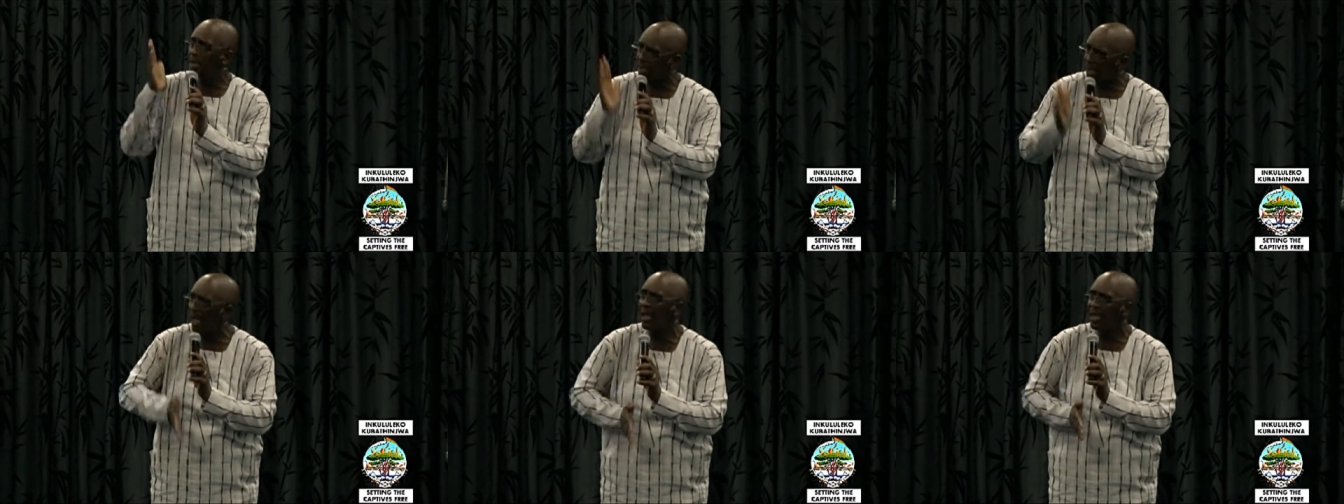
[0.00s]

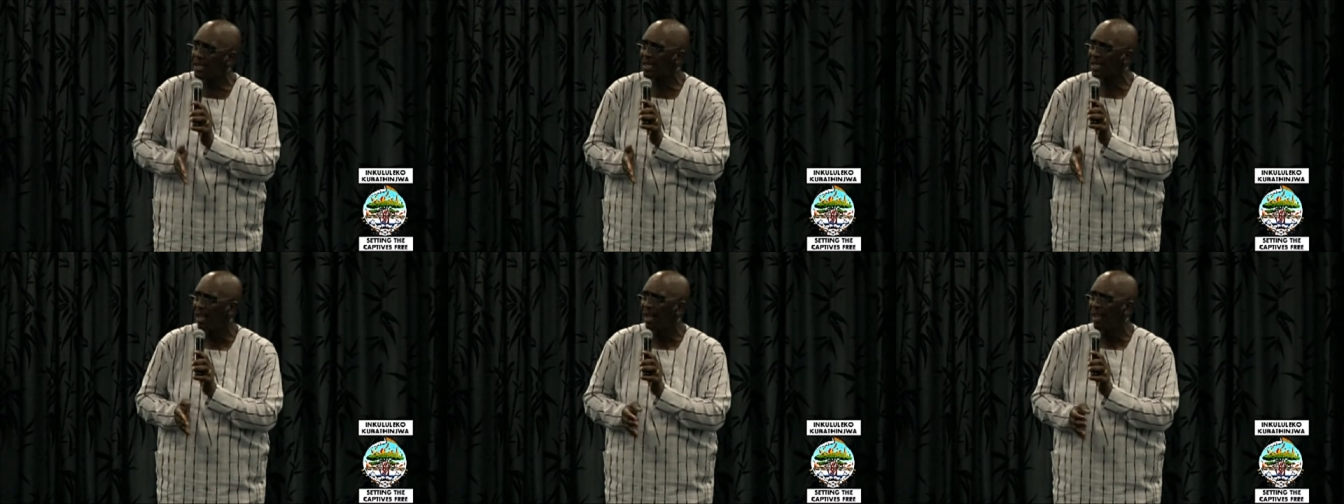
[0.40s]

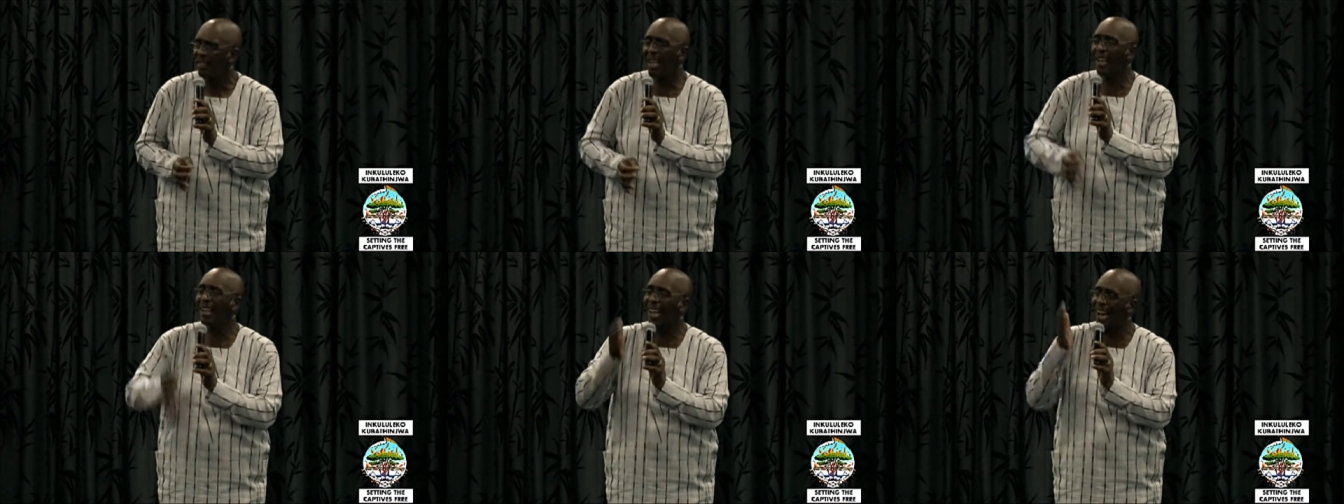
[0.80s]
change.
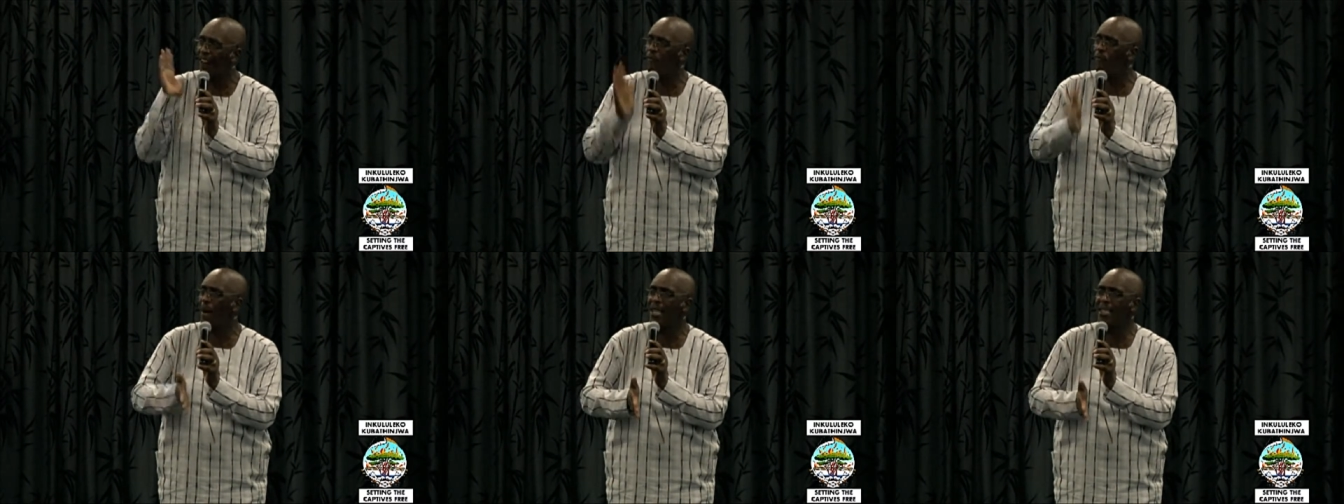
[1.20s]
The
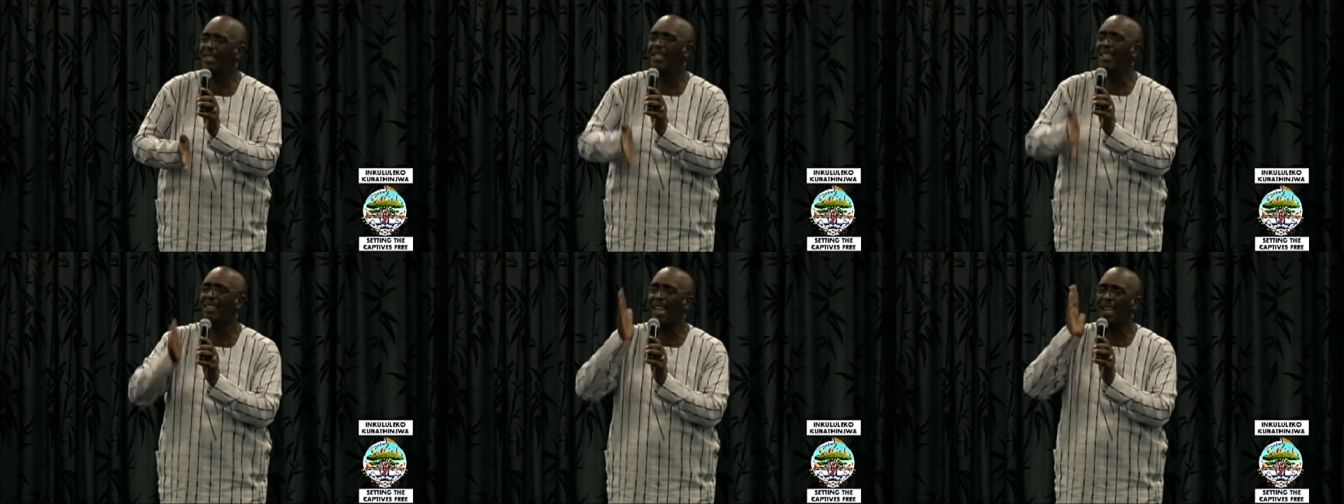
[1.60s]

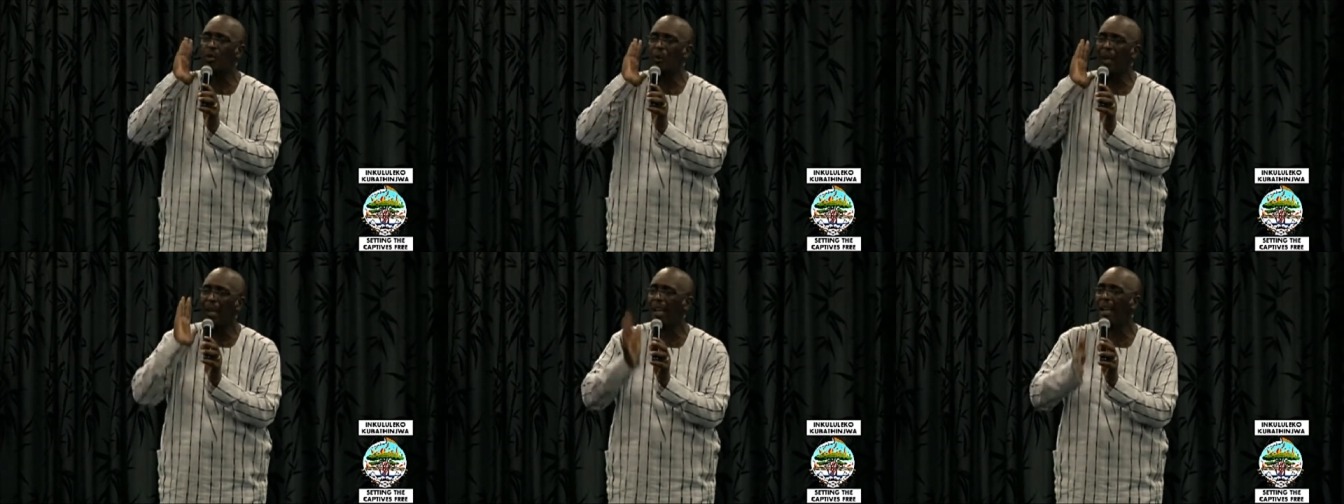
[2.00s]
governments that
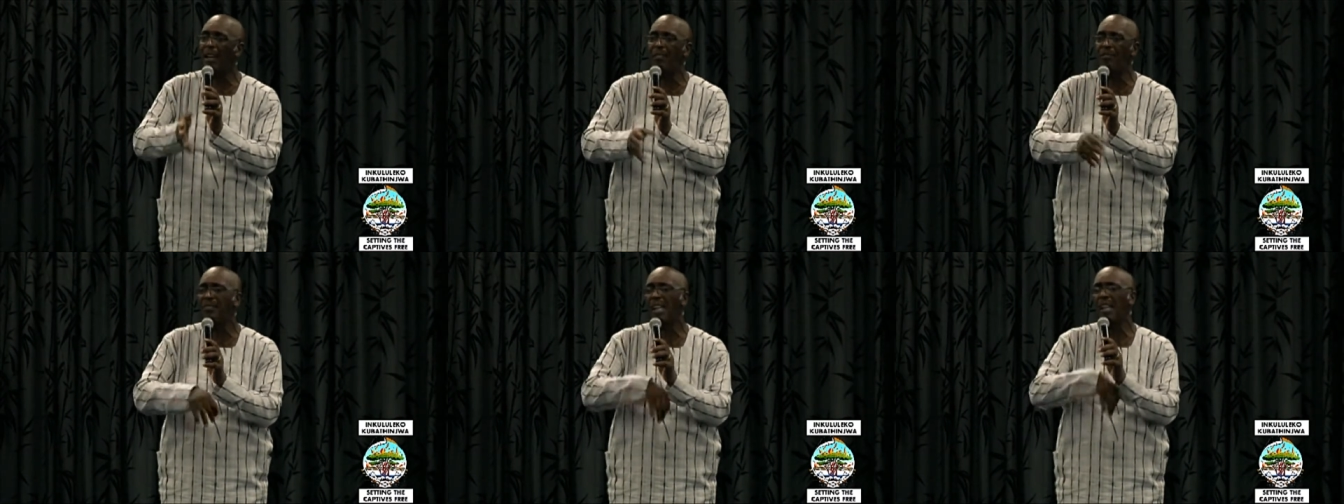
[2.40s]
we
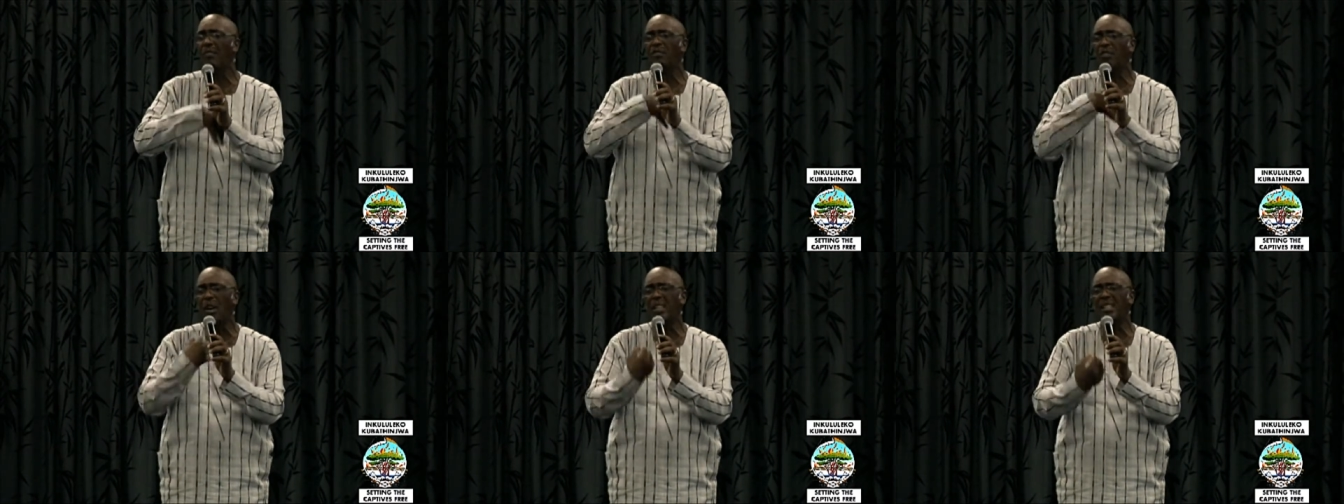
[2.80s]
have,
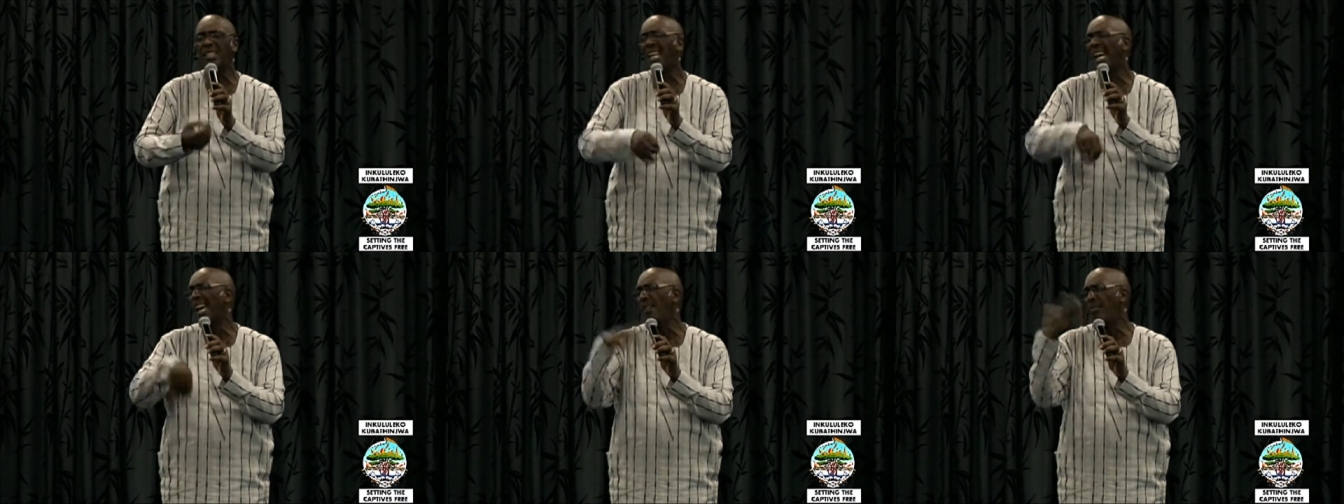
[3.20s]
they've got
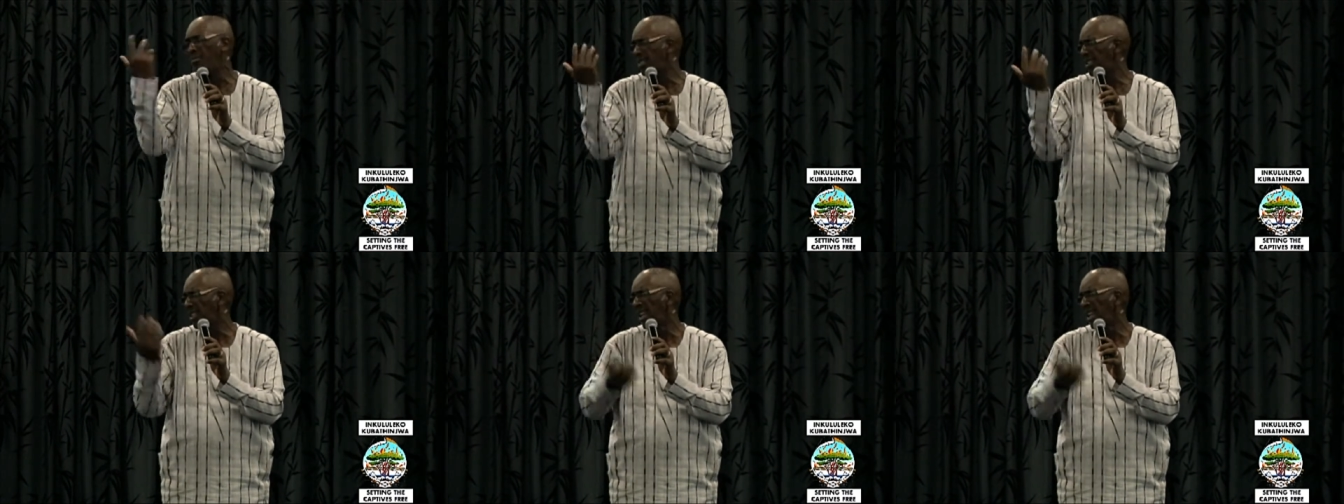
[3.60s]
terms,